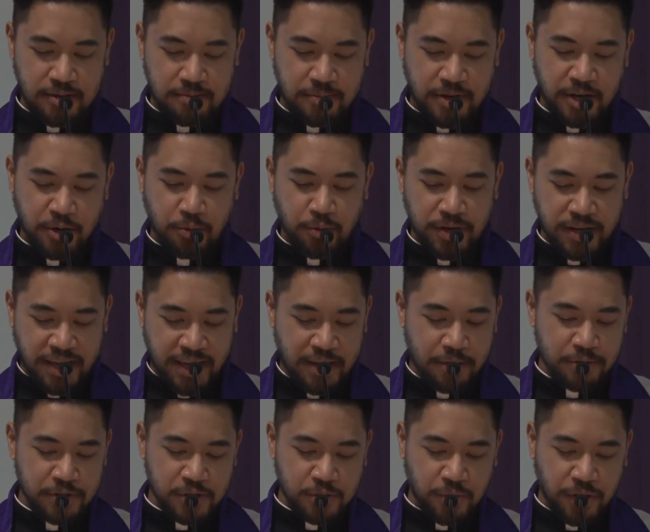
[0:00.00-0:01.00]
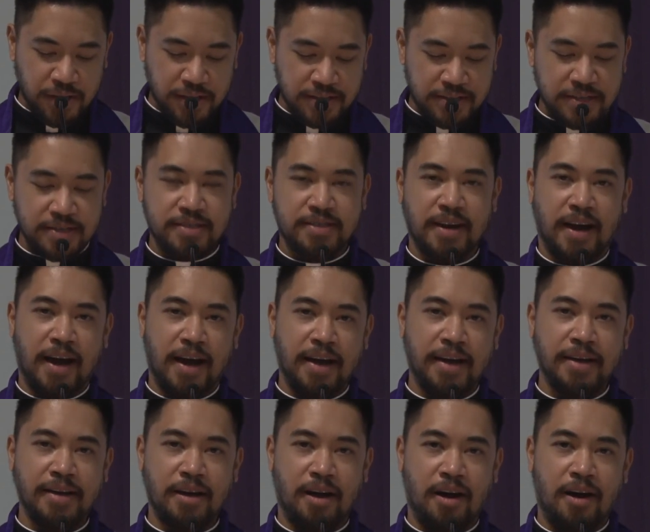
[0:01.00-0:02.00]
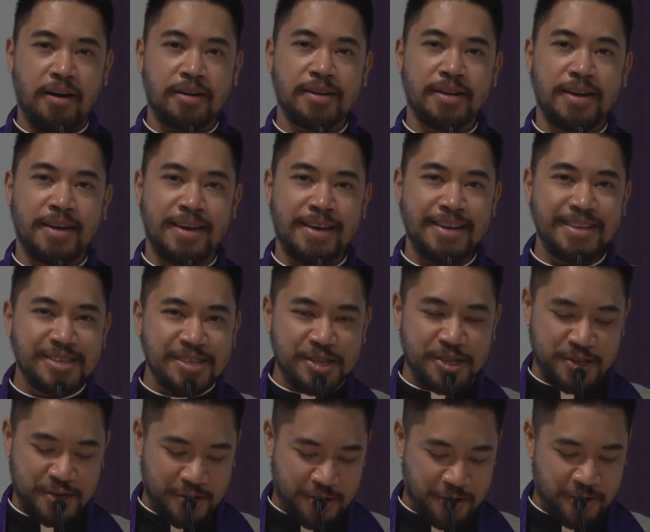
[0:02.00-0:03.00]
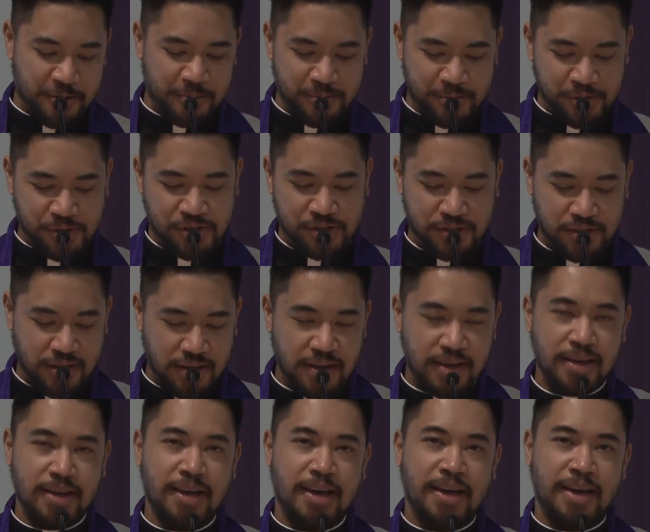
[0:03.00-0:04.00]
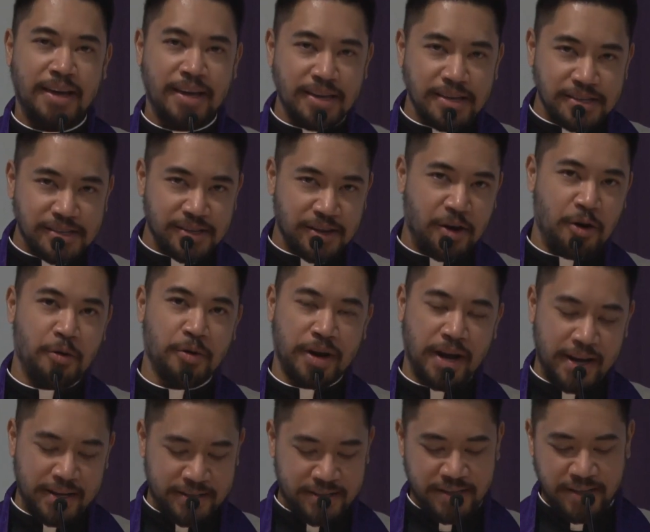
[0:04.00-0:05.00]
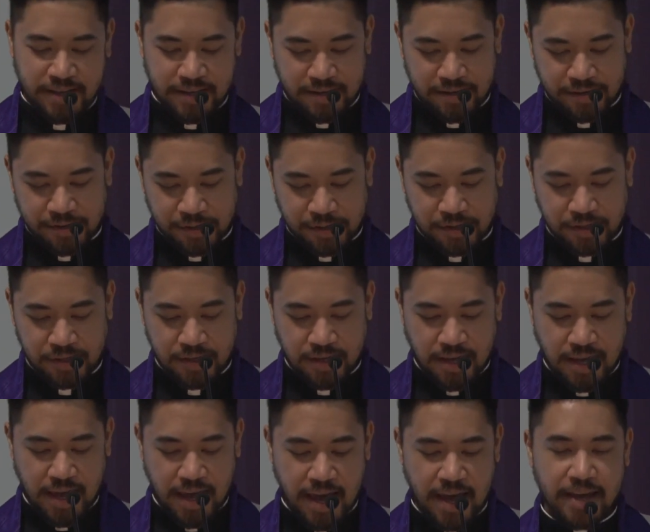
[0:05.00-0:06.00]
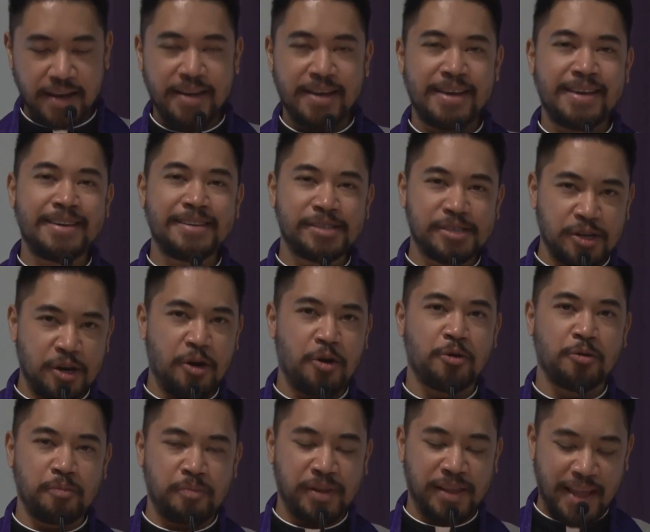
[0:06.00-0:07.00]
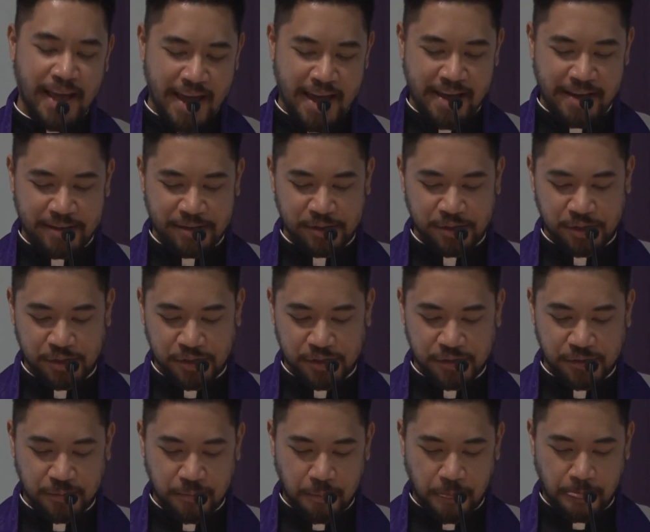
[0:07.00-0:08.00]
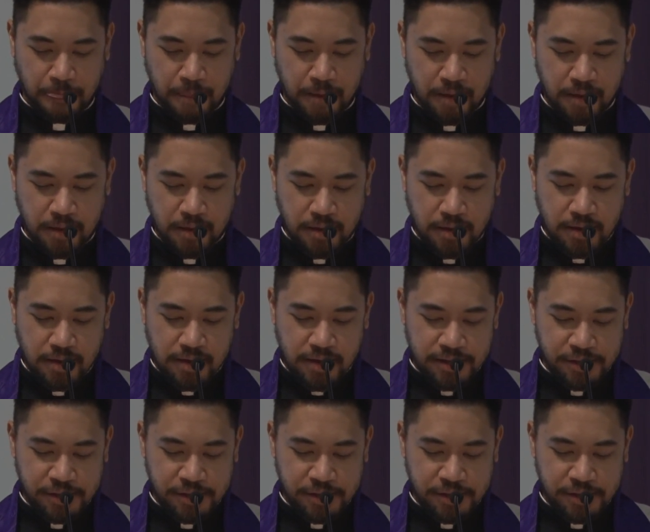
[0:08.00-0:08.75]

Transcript: but he was willing to die on his terms, his own ideas, and his own plans. And